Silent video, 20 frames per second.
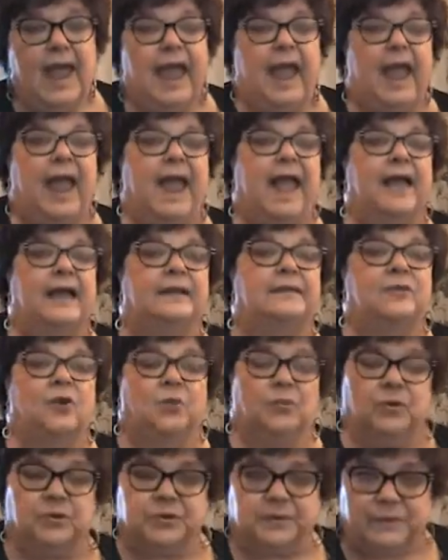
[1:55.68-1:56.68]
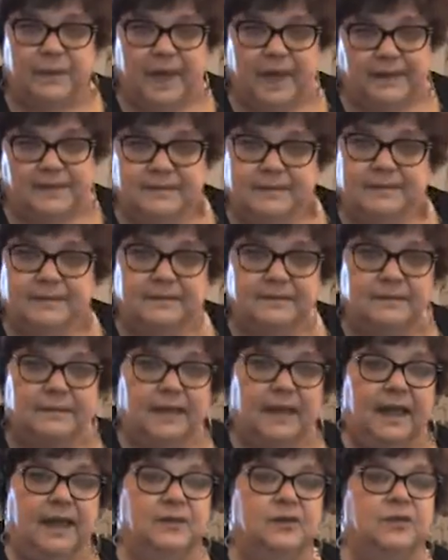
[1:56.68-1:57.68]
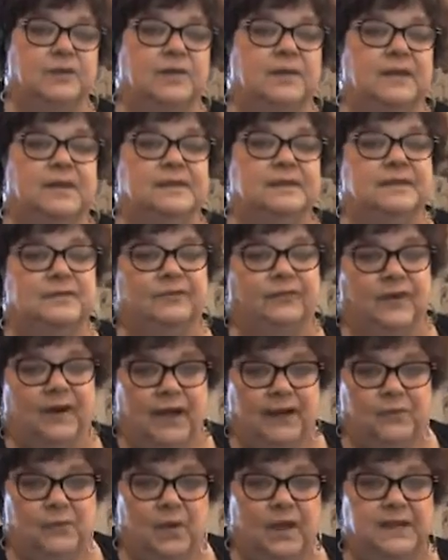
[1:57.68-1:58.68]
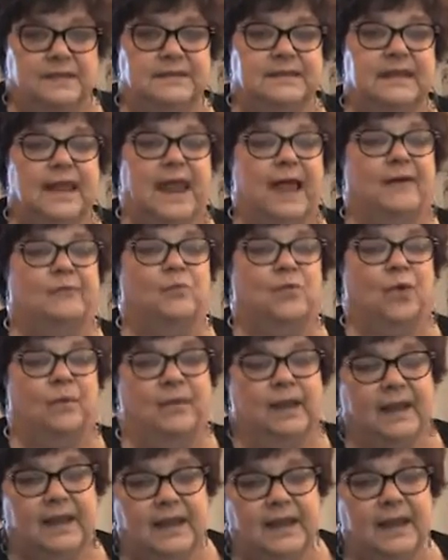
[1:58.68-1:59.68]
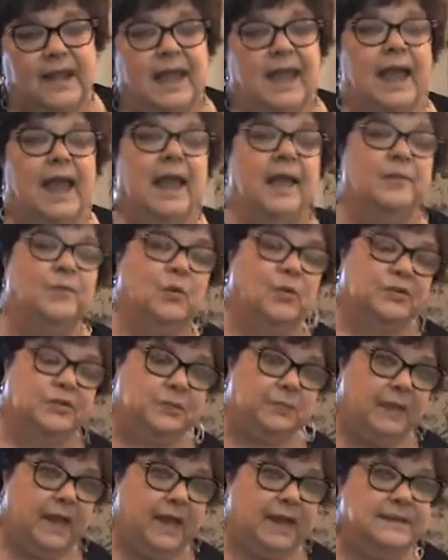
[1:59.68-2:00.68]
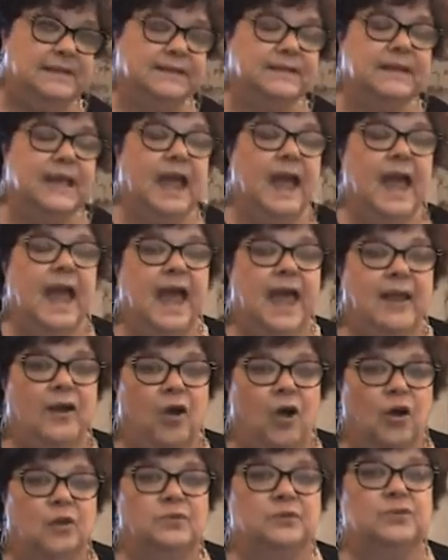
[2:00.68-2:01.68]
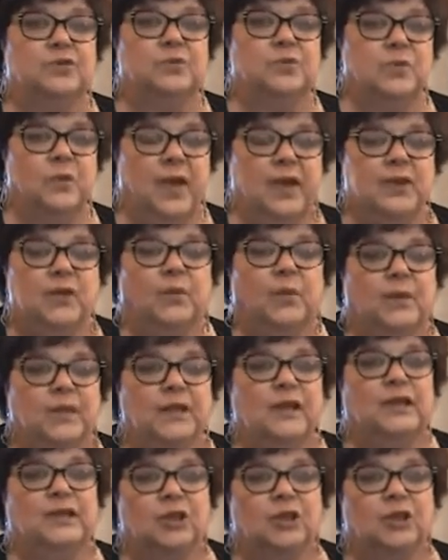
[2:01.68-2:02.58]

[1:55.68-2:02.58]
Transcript: and no more space, and you need to find ways to have more money and more space. And also, the way you really